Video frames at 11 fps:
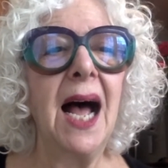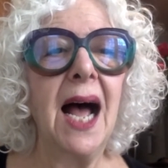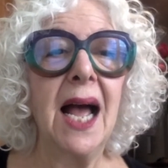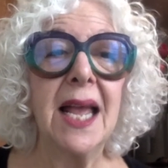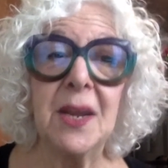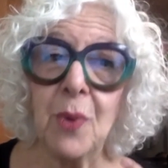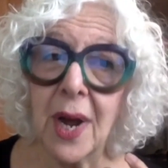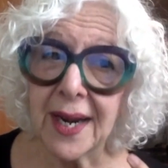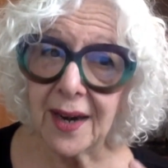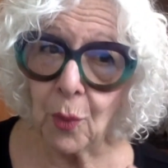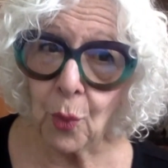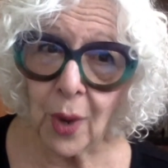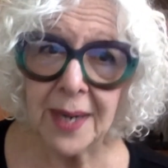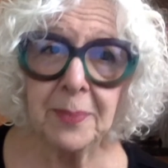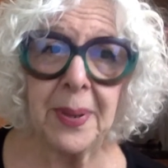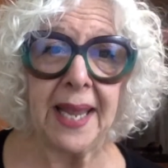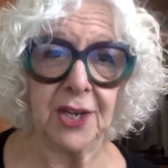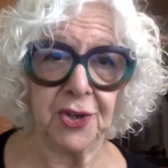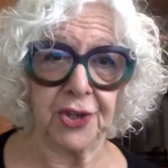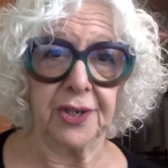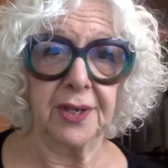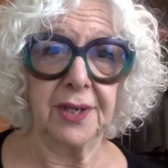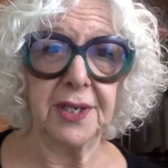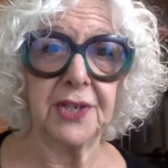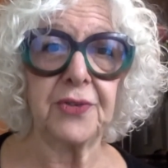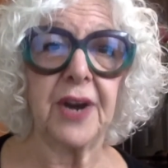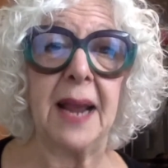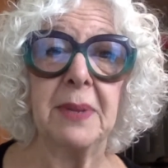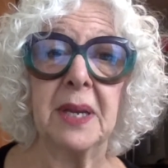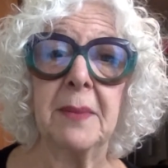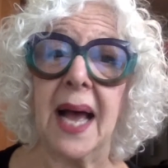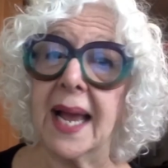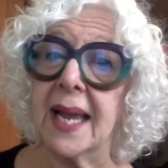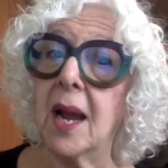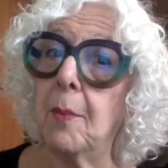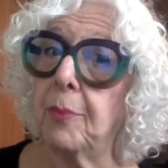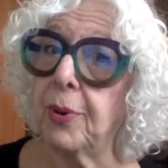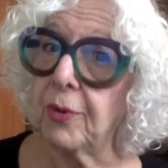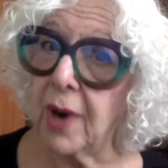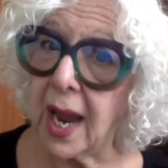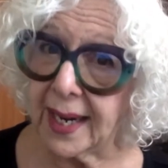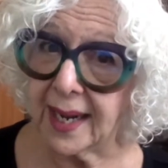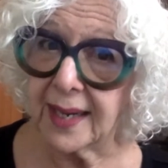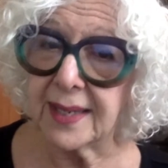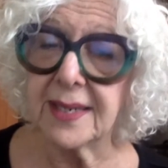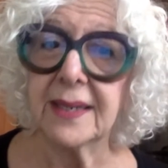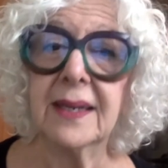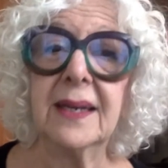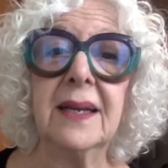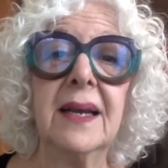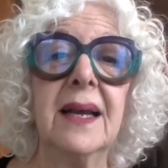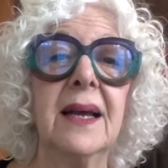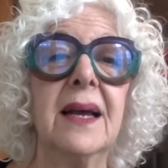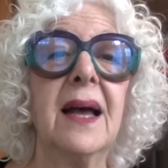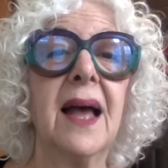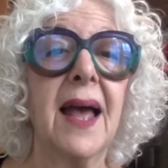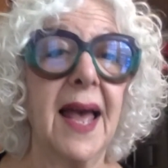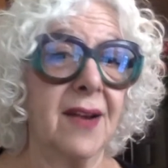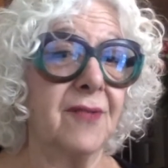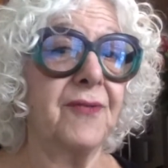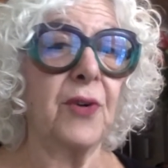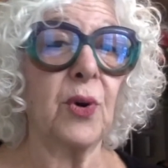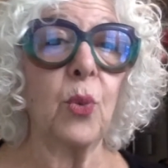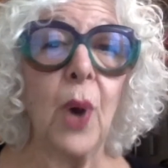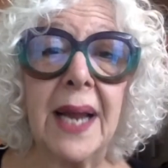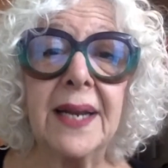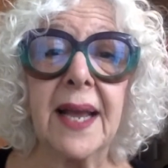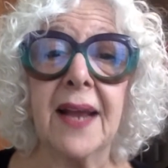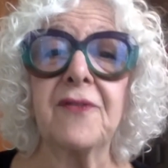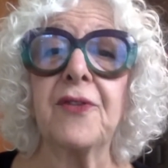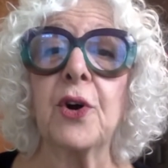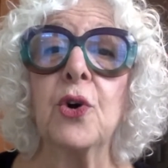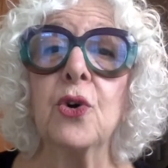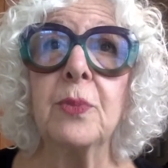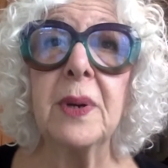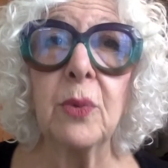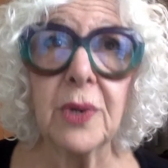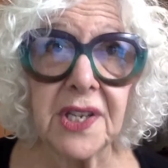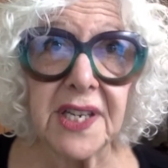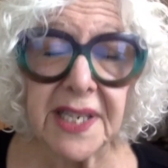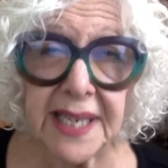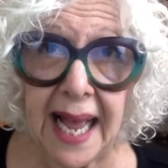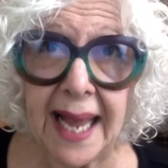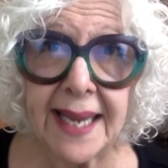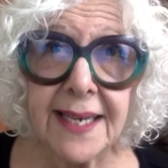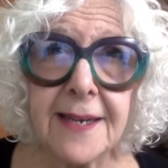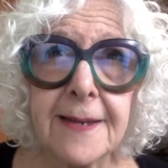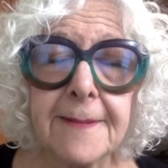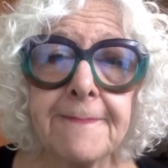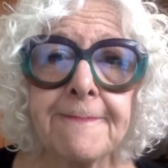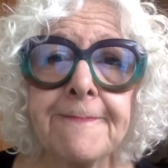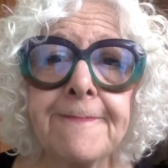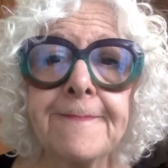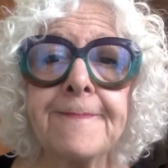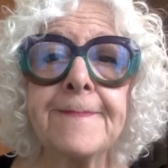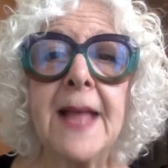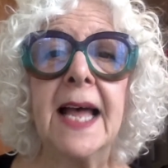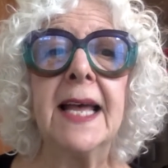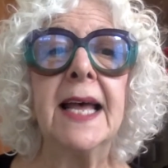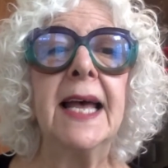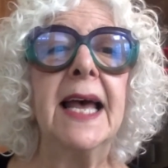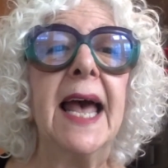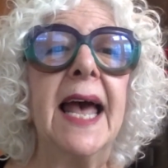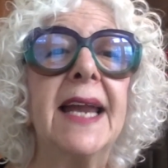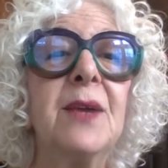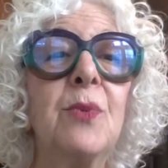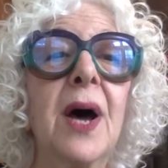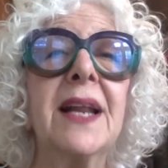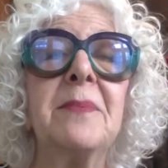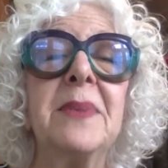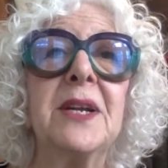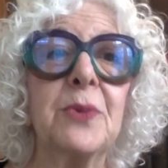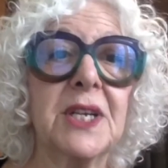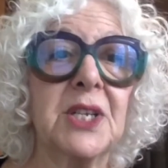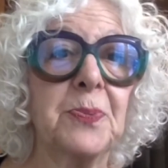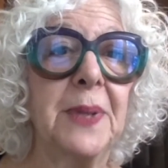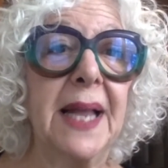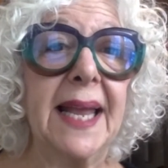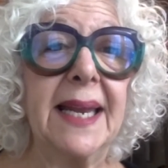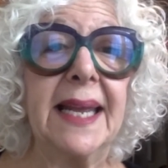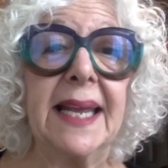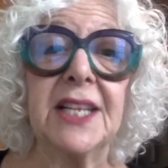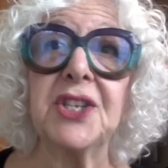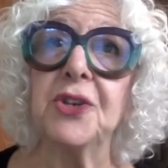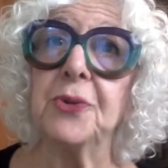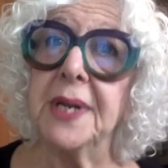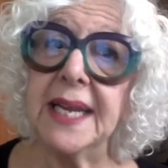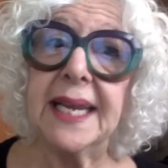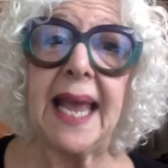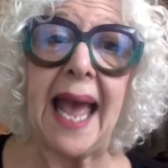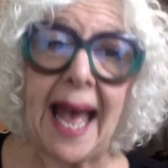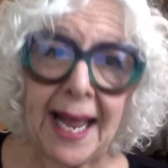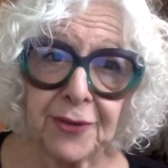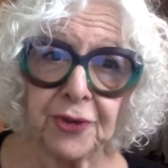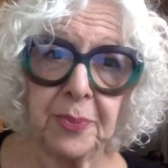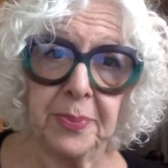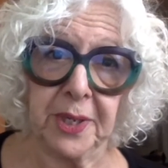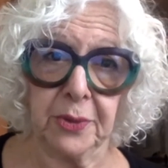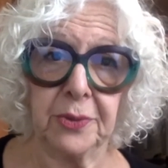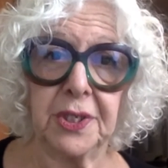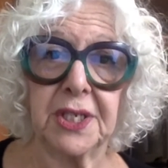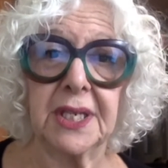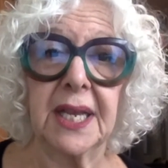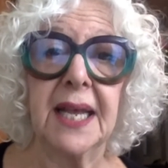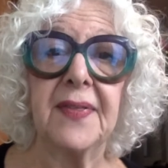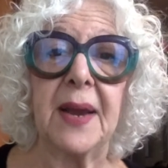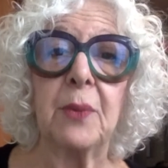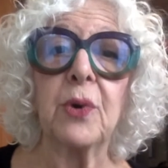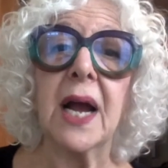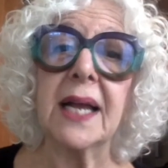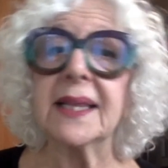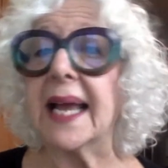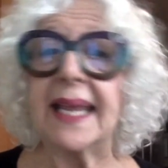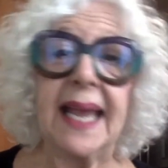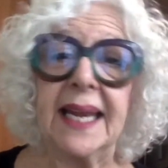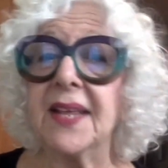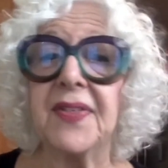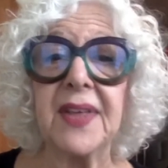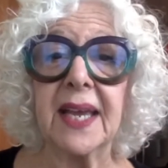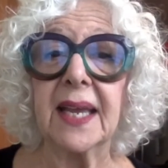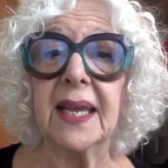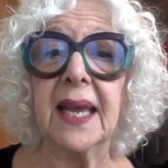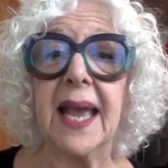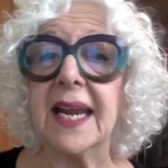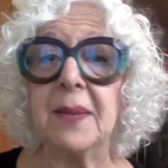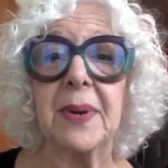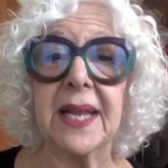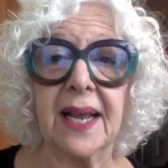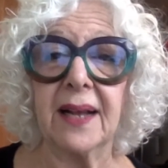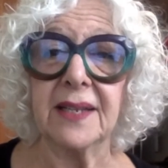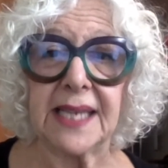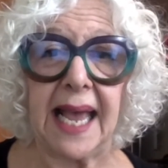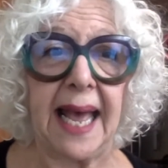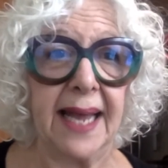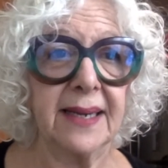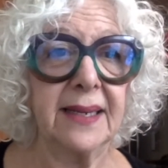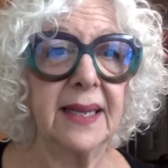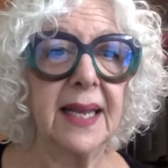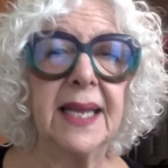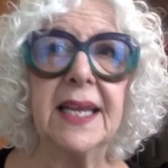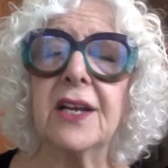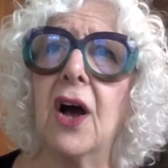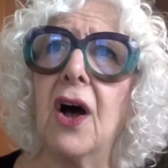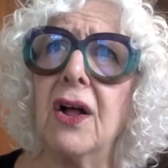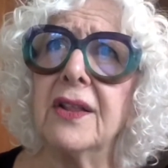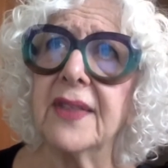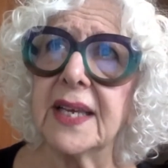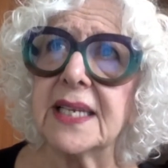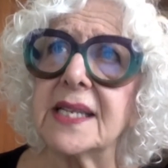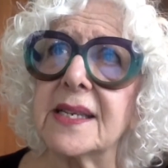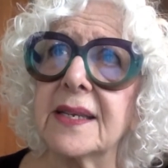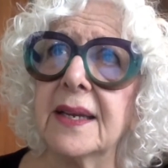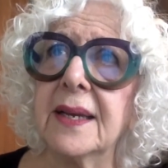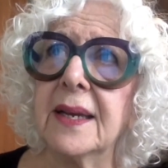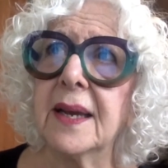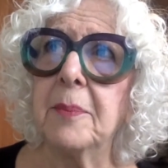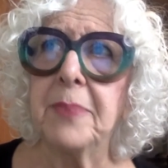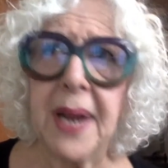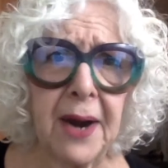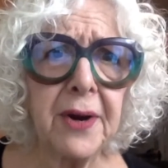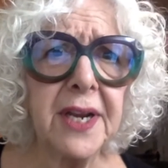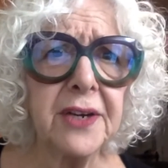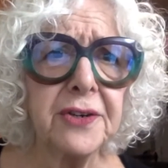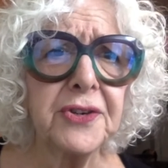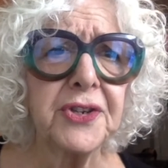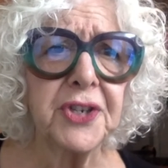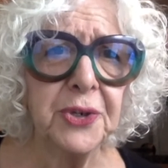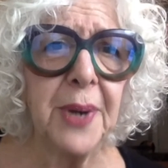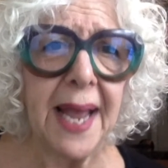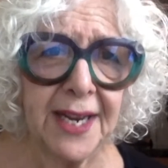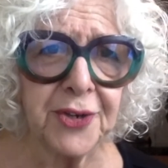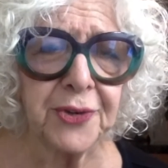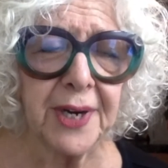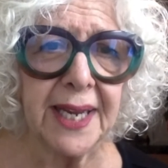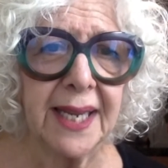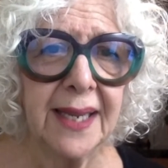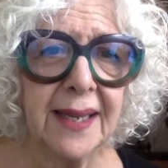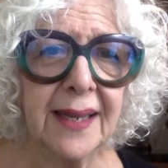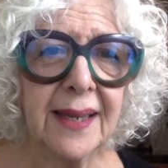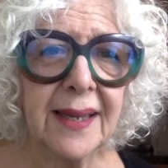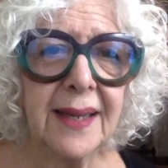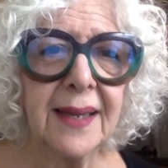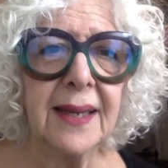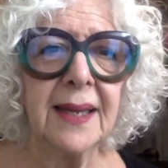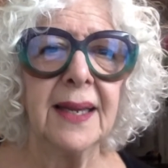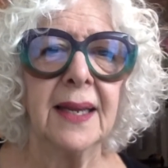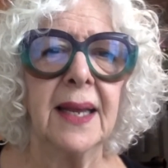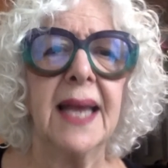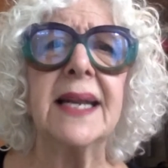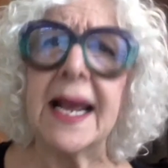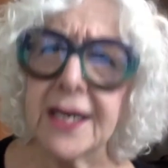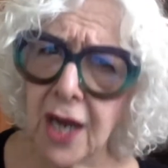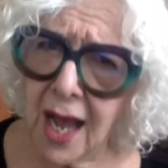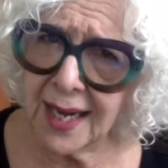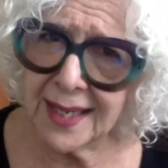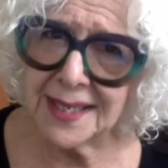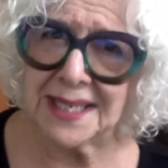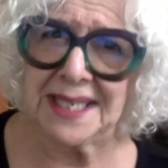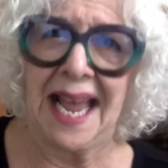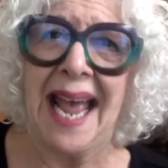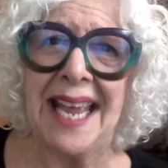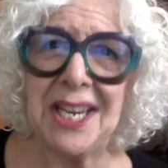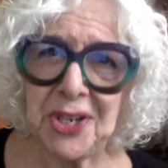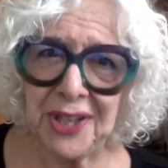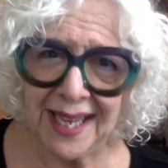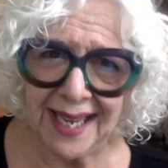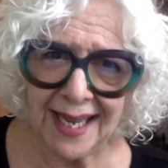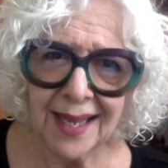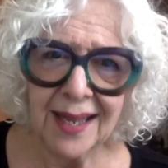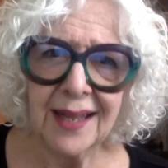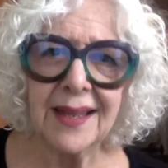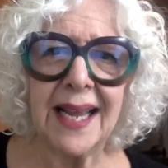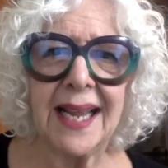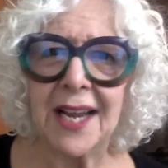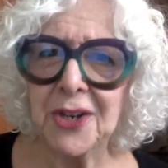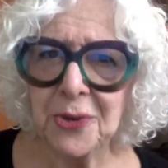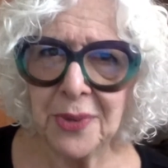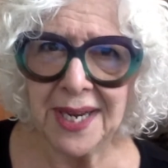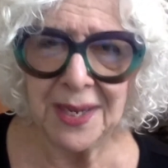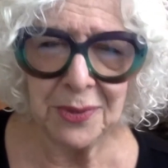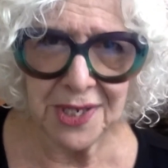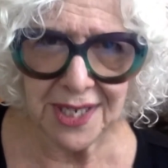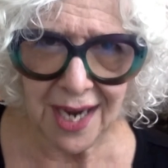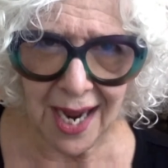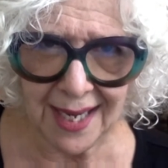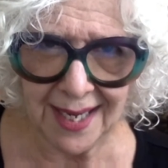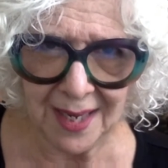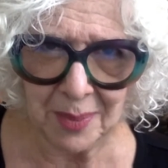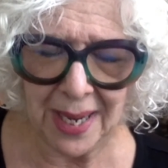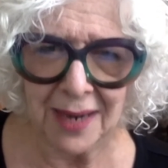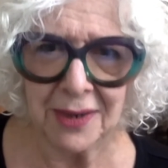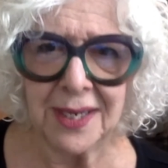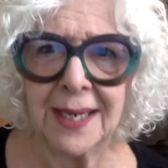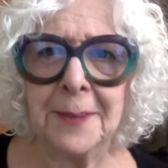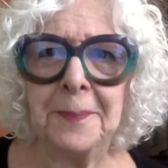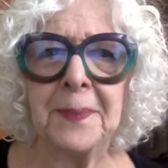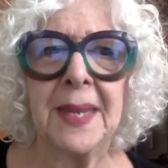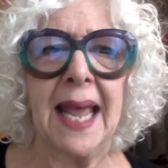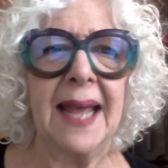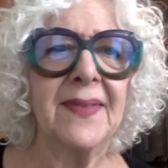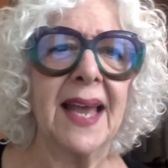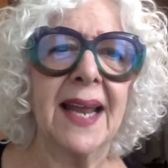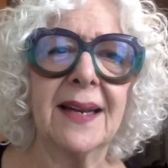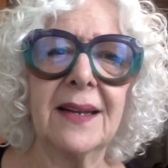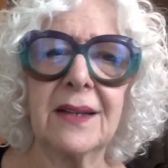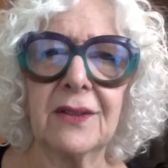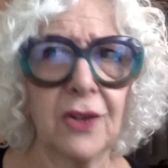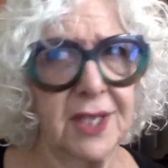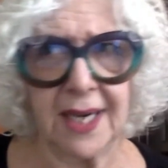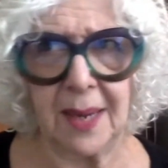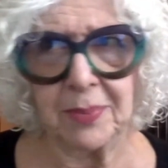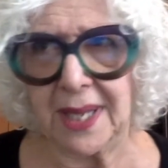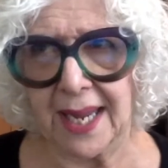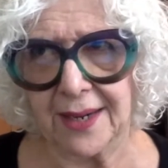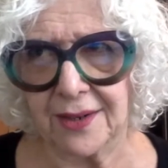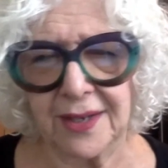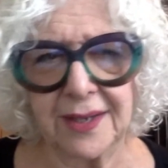he wanted a 1-pager describing my product and for what and for whom it was designed. And he wanted me to explain its unique attributes that were unlike anything anybody else had. He called this barriers to entry. And I nodded sagely like I knew what he was talking about, and then looked it up later